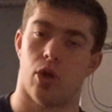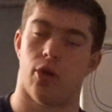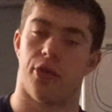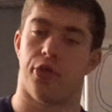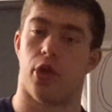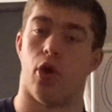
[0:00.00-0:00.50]

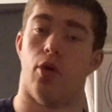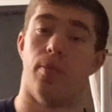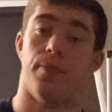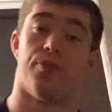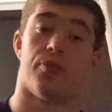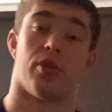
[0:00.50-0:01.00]
So
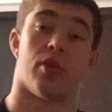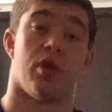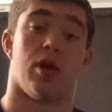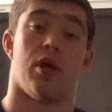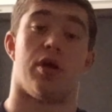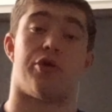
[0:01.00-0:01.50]

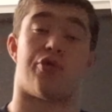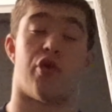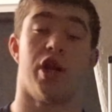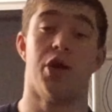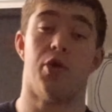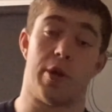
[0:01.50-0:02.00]

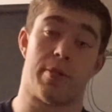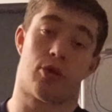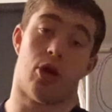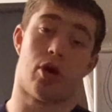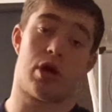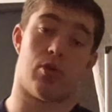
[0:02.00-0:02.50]
20 reps
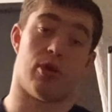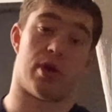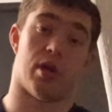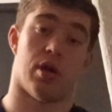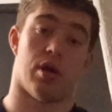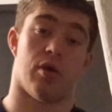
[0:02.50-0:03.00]
total with
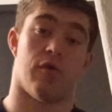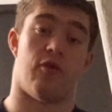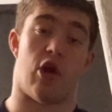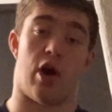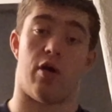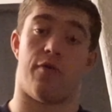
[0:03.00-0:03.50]

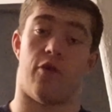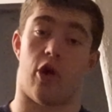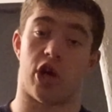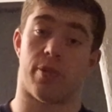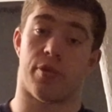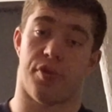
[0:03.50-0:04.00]

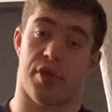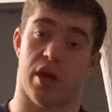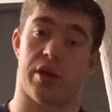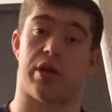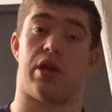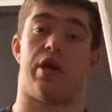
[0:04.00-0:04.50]
40%